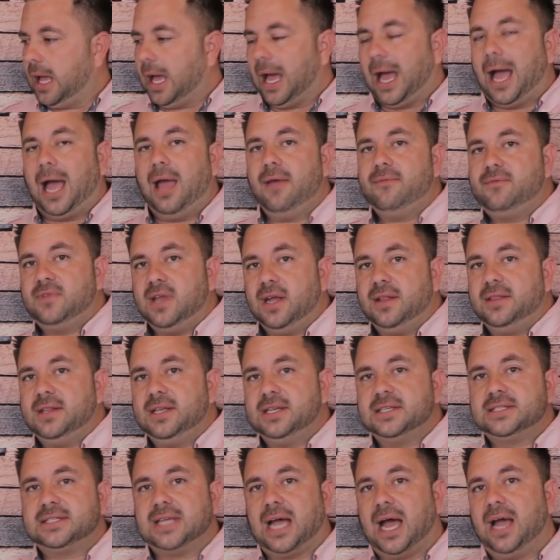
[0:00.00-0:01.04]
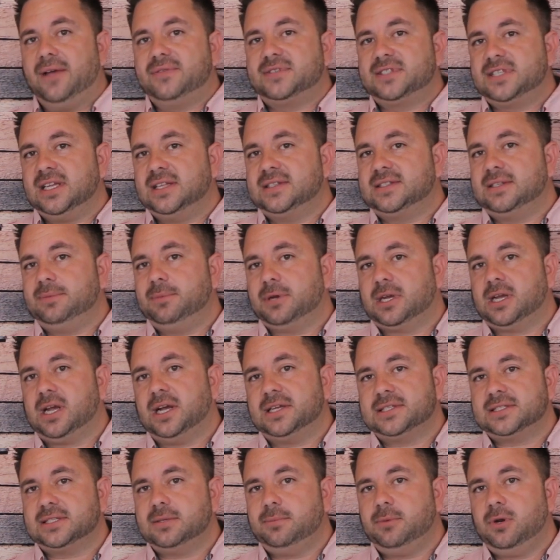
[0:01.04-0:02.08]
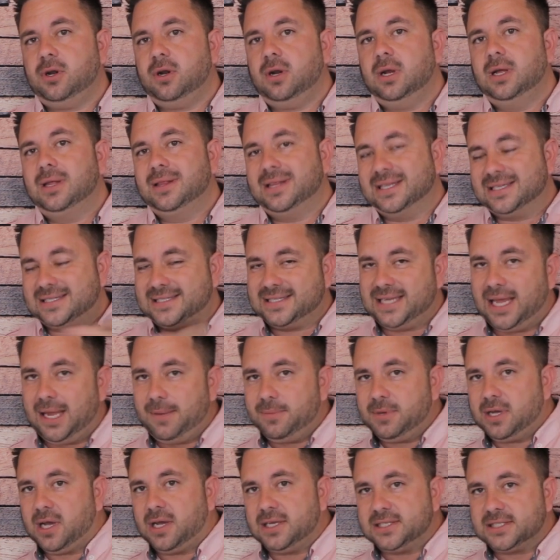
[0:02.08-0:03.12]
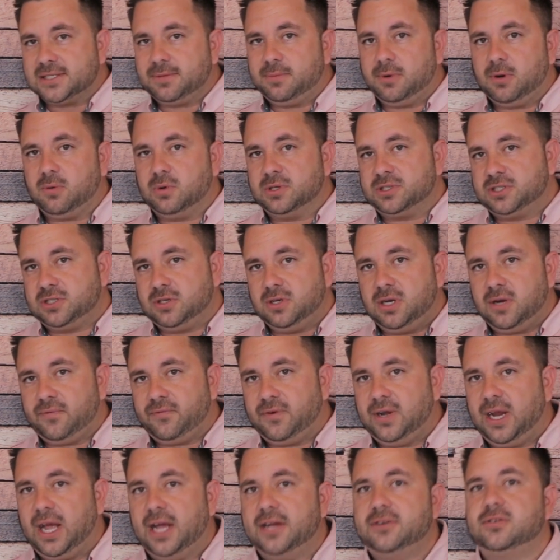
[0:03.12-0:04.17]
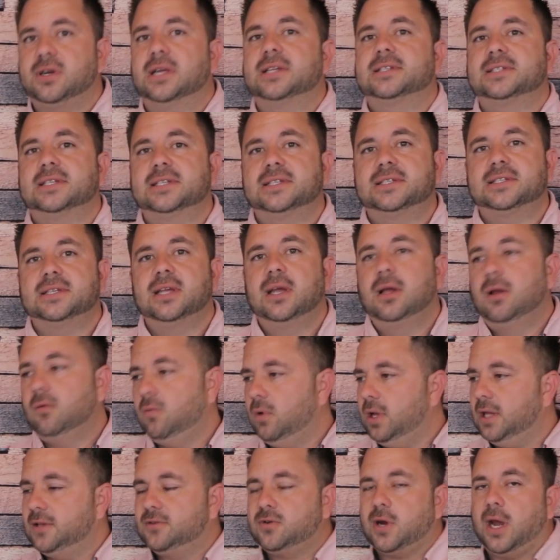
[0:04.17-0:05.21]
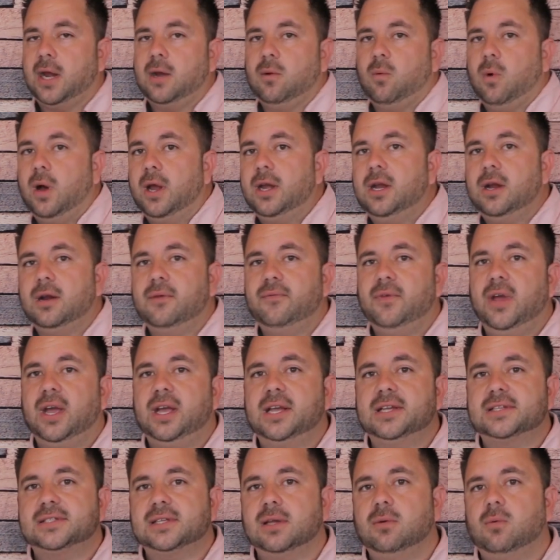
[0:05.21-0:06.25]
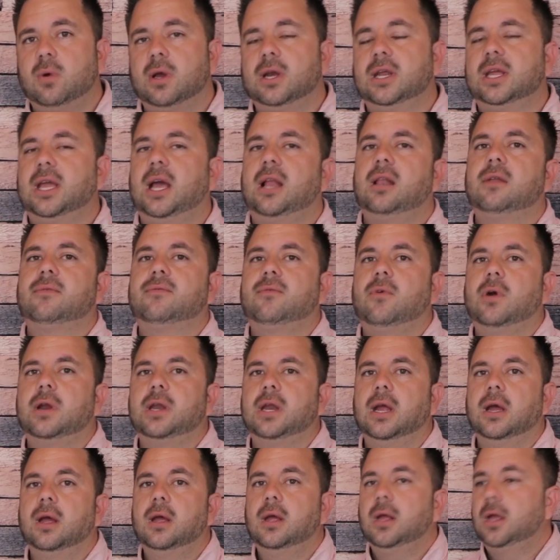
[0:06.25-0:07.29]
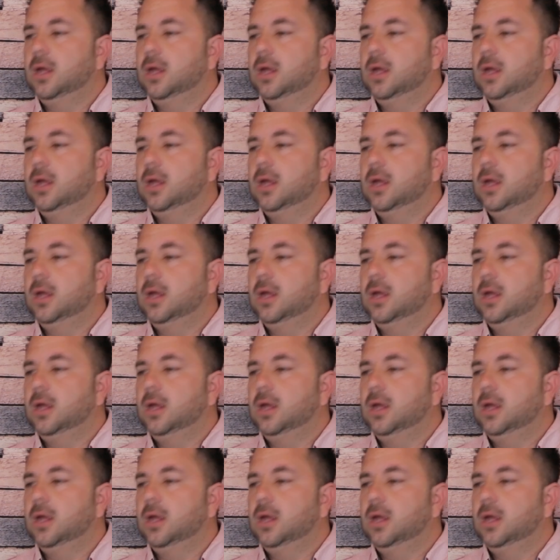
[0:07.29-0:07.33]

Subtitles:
I've done this. I've sent him a customer, the same customer with 2 different addresses. We tried it, one here in Vegas and one in California.